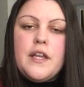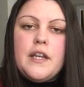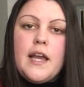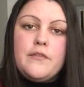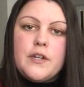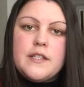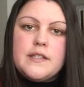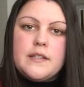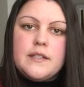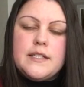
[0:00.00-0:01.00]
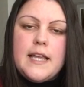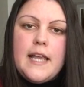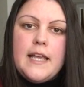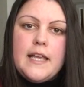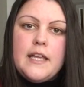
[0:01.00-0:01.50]
an African cichlid
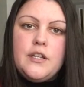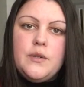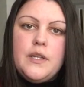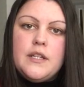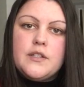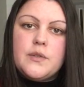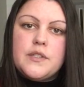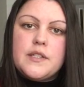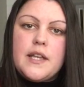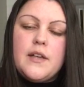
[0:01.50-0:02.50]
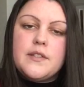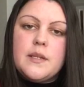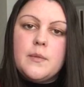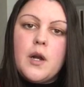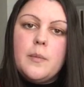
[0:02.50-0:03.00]
tank and you need a source of
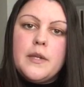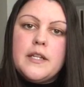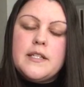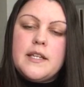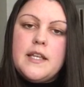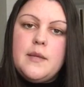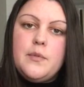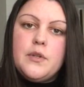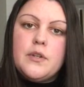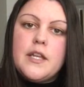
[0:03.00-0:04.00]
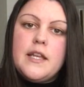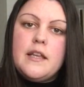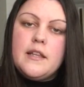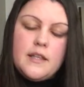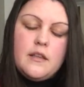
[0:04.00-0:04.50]
calcium carbonate to keep your
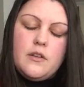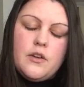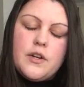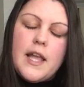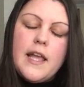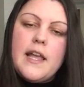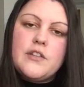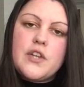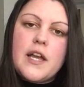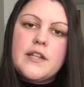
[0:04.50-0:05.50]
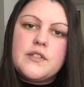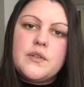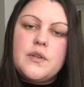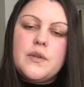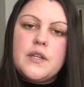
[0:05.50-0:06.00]
KH high
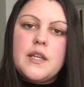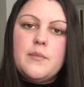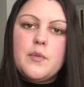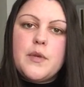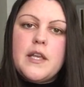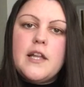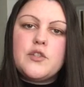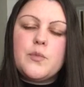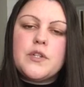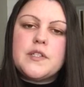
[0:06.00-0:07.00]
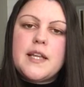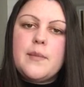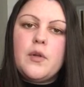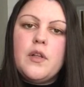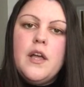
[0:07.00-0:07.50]
so you can keep your pH more
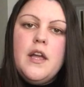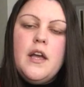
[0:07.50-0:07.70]
stable.